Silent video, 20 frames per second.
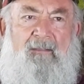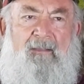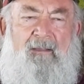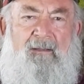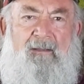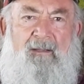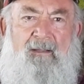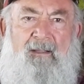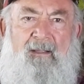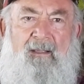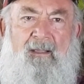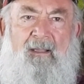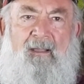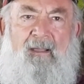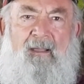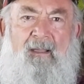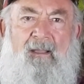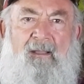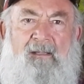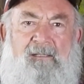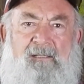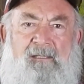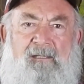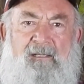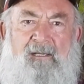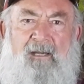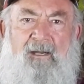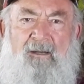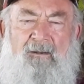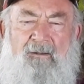that is
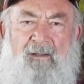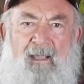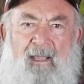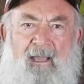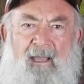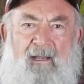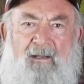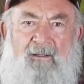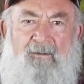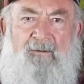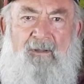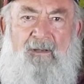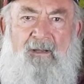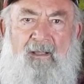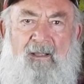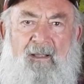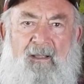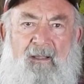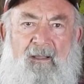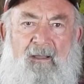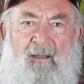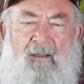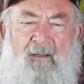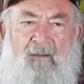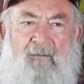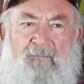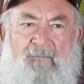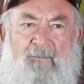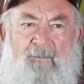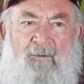entirely adequate
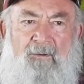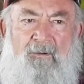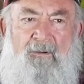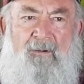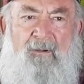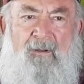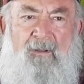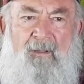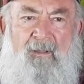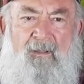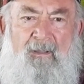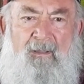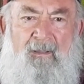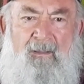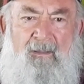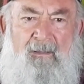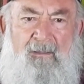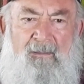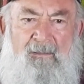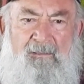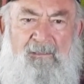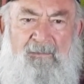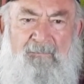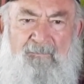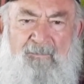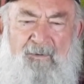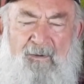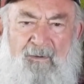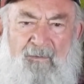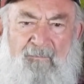for
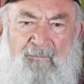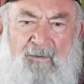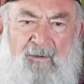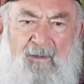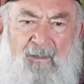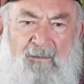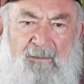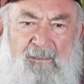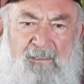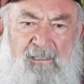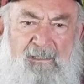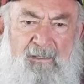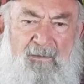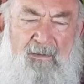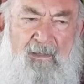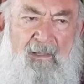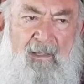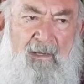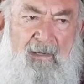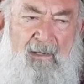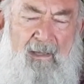some very, very good shooting.